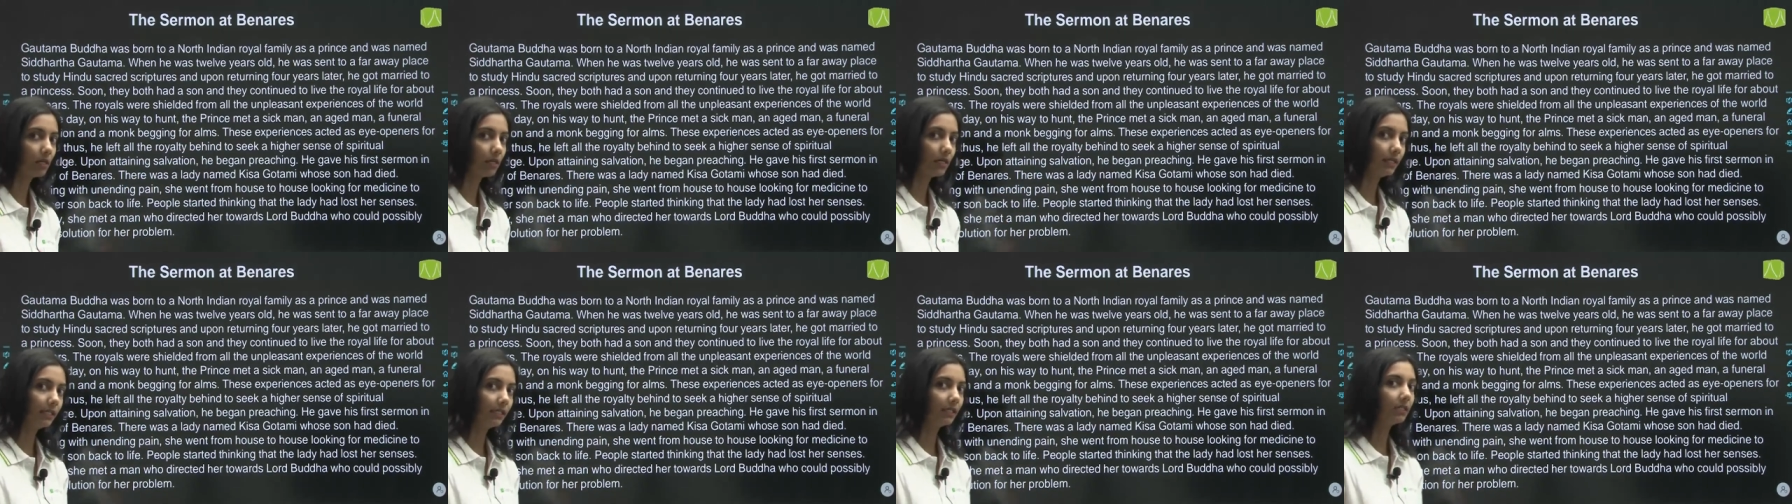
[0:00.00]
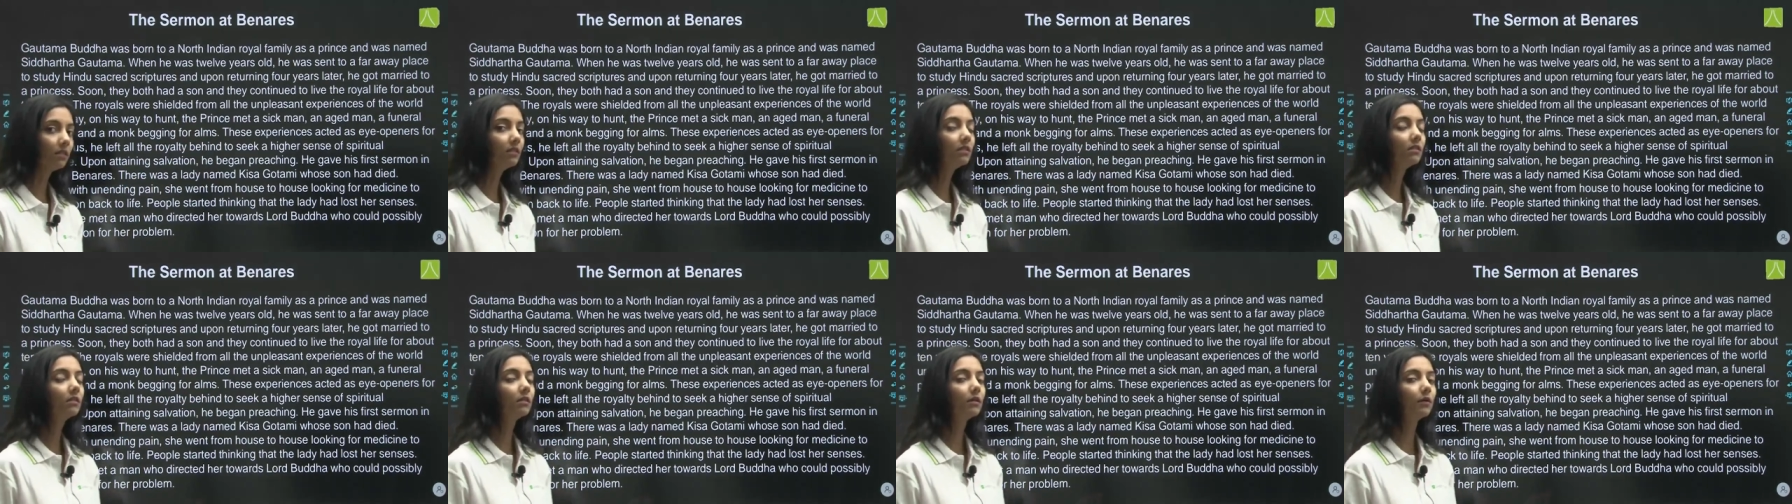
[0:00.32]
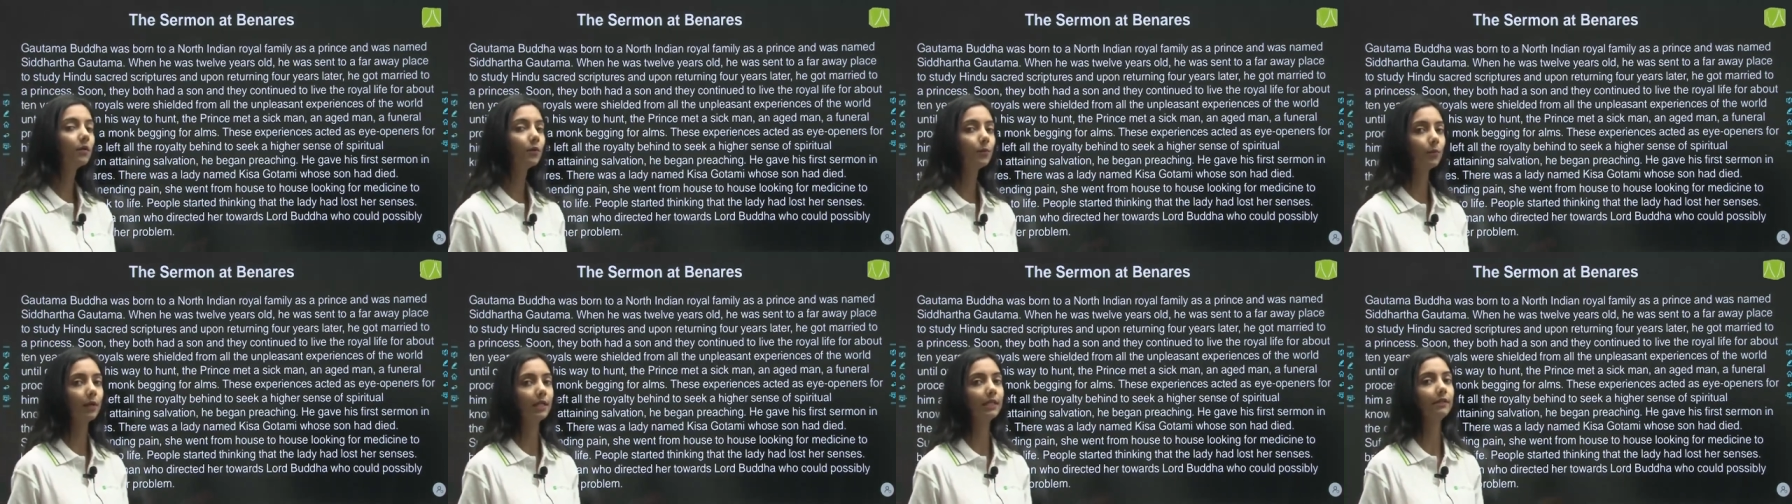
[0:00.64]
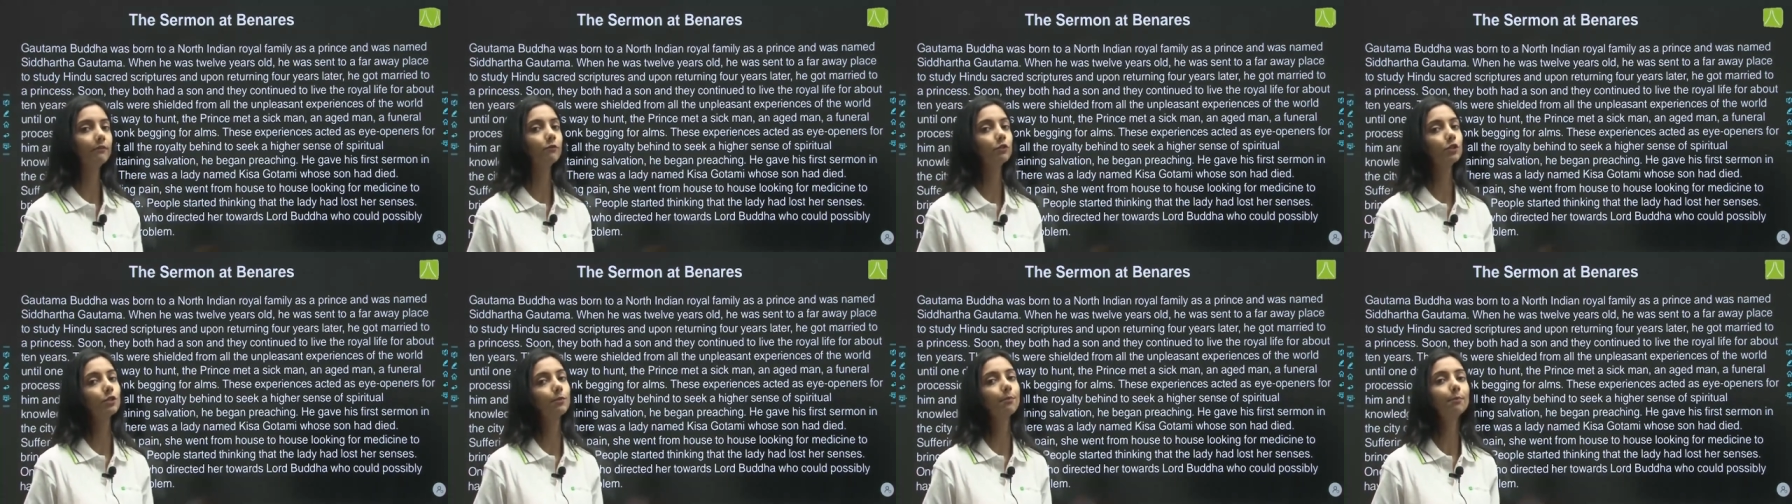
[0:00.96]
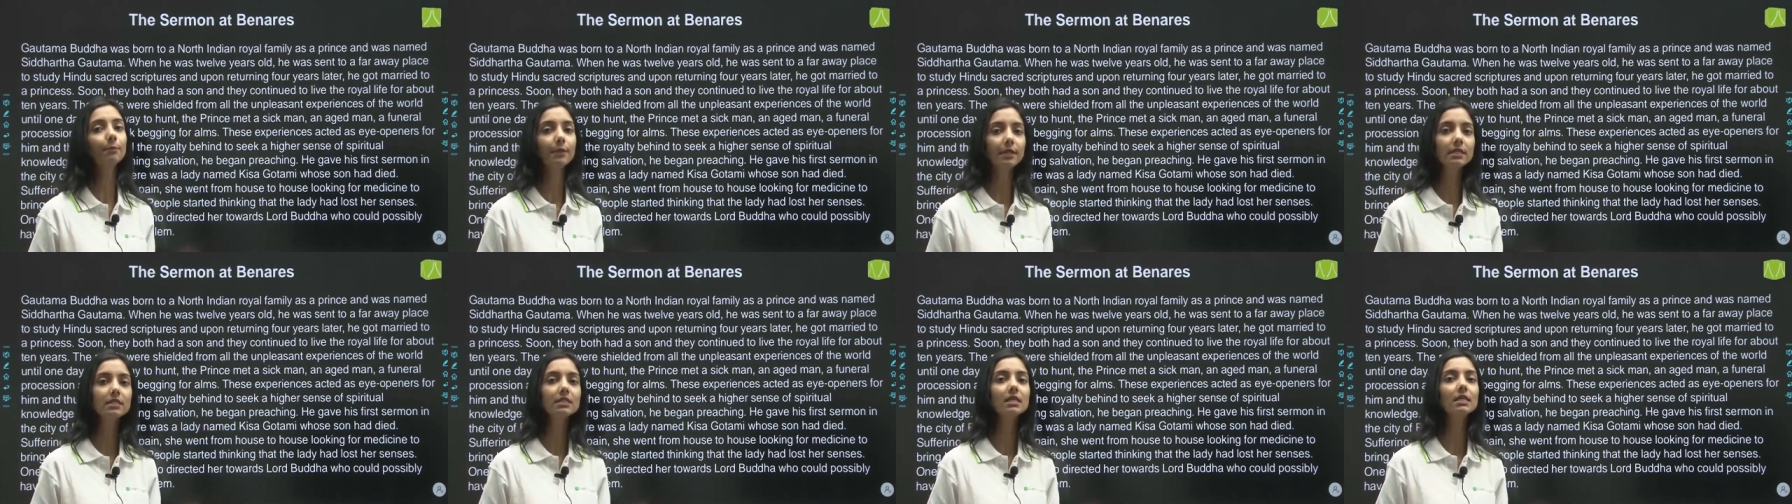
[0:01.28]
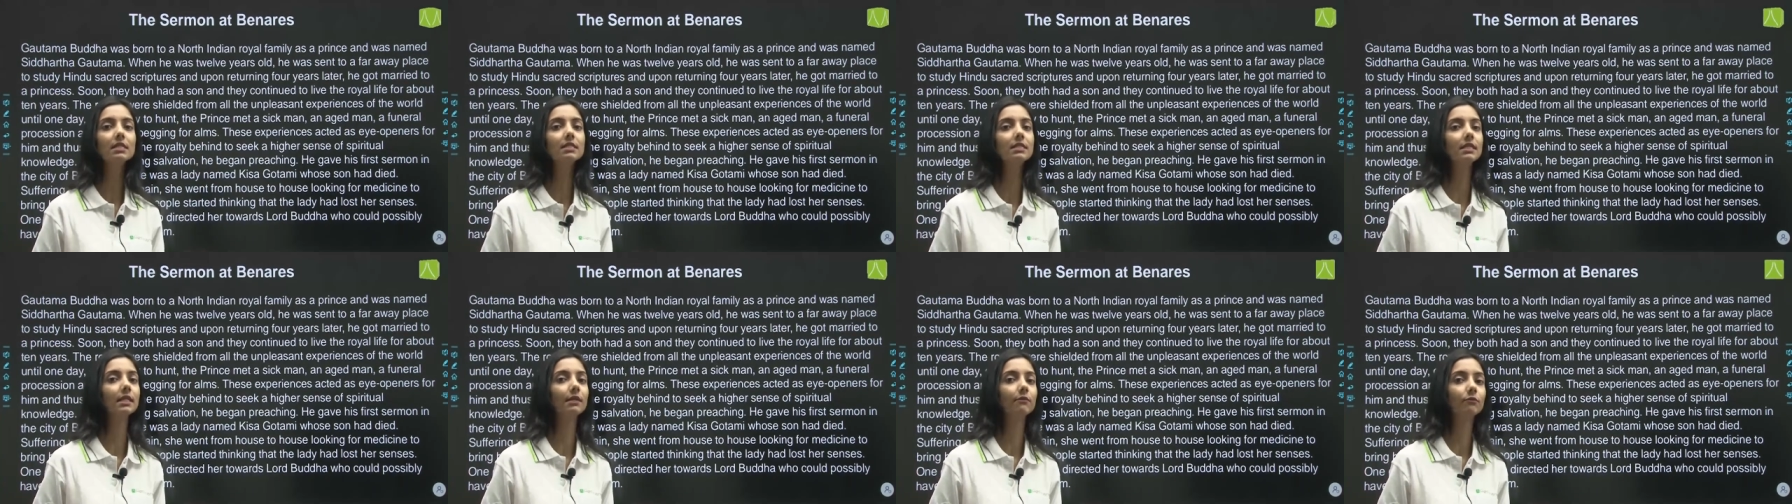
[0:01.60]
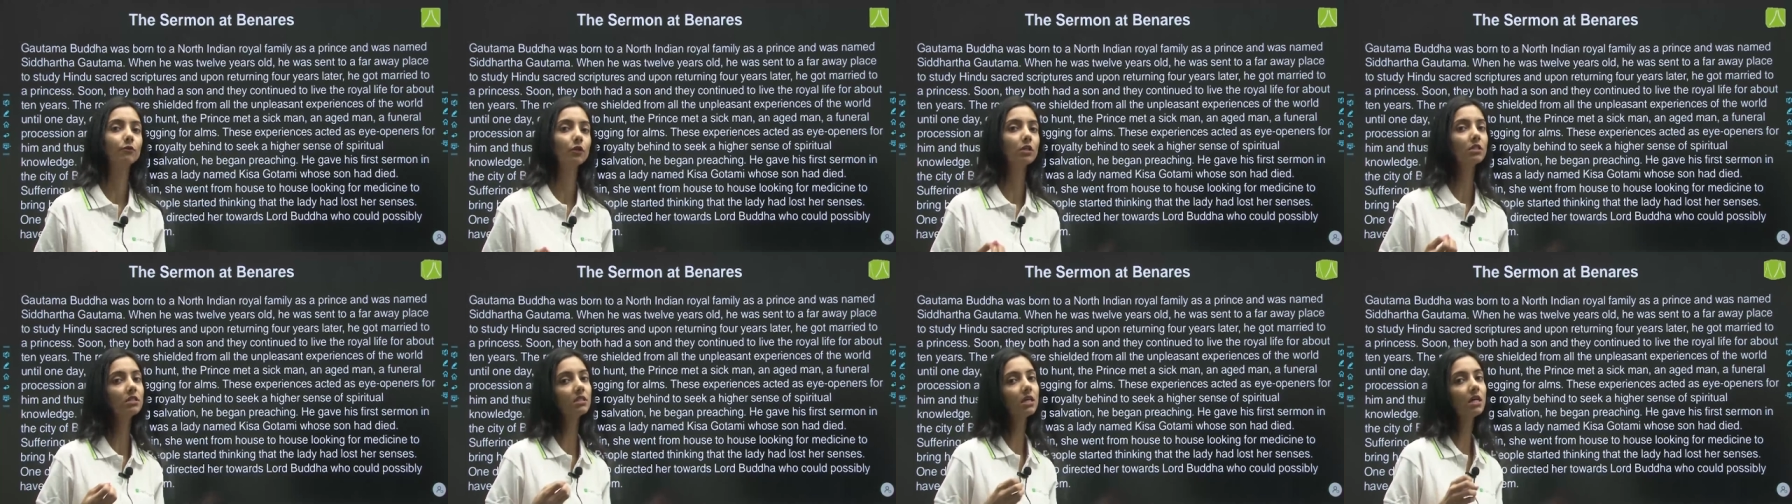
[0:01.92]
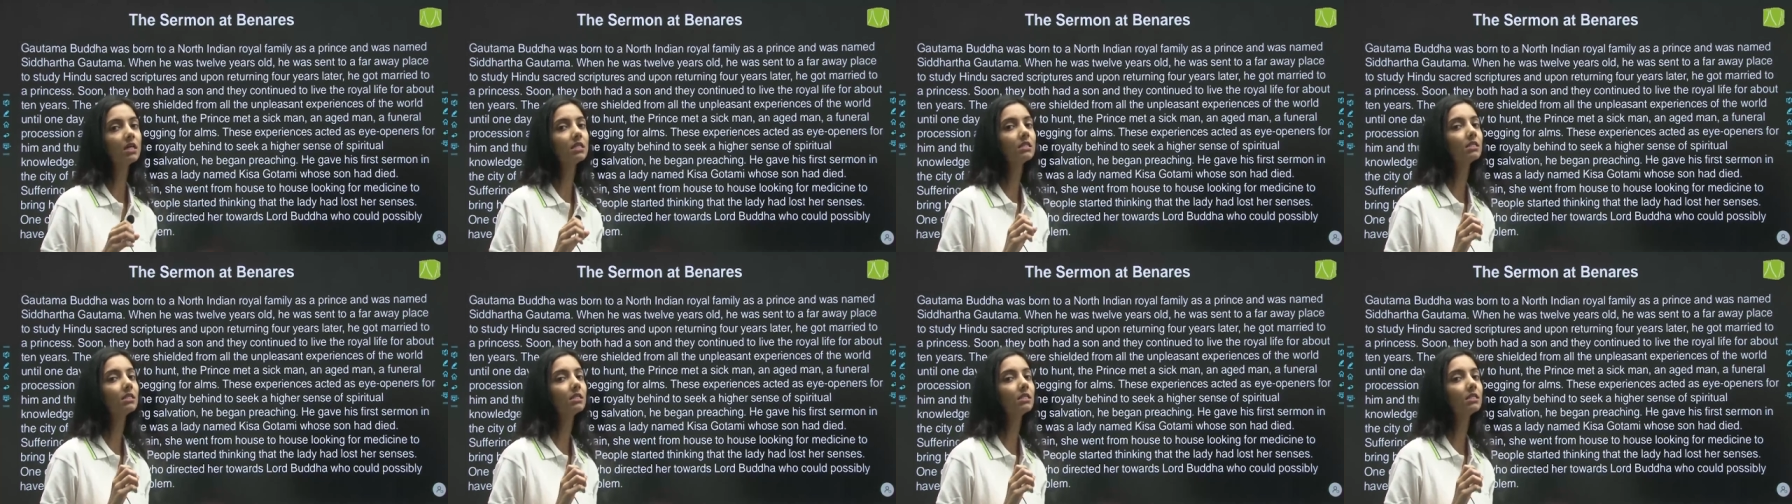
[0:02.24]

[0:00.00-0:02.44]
Earlier, when he was a prince, his name was